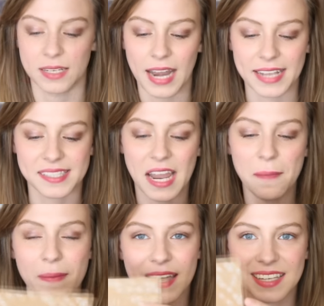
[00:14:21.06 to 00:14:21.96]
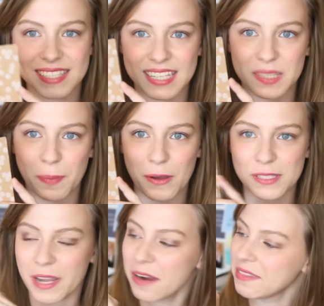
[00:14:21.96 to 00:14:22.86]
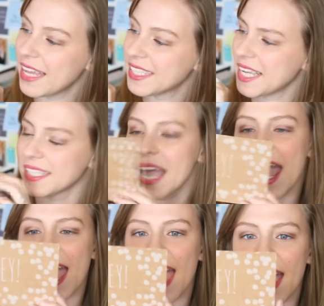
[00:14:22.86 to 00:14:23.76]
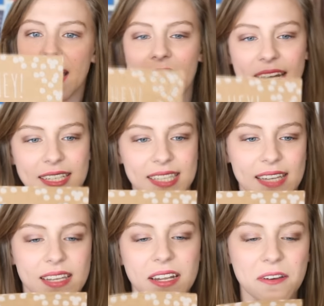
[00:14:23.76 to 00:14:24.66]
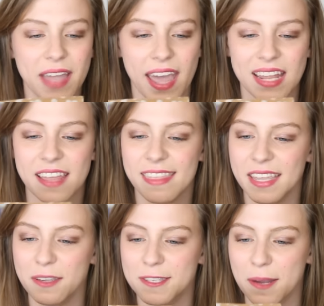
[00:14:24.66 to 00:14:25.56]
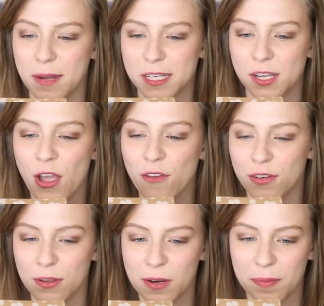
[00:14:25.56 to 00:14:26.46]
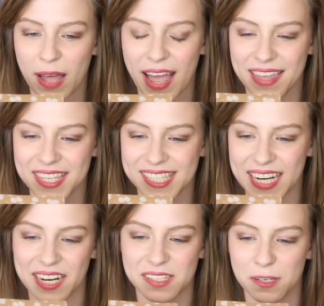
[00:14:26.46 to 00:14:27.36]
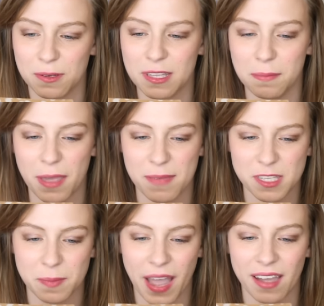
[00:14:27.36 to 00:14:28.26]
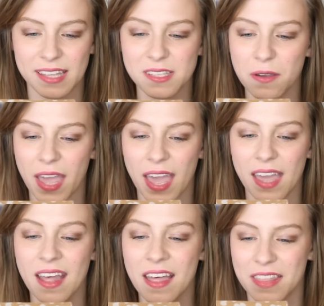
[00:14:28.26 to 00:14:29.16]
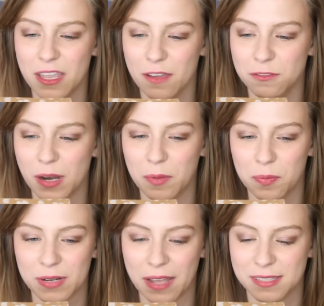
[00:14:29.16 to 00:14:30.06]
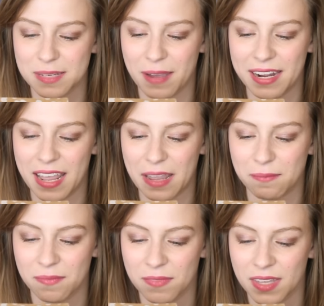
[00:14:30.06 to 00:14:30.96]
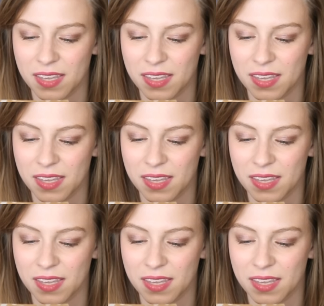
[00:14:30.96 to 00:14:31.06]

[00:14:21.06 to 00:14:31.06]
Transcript: Next up is this postcard that says, hey, and it says, hello, Kayla. Thank you so much for the reply and the stickers. It really made me smile. It's okay that you have trouble pronouncing my name.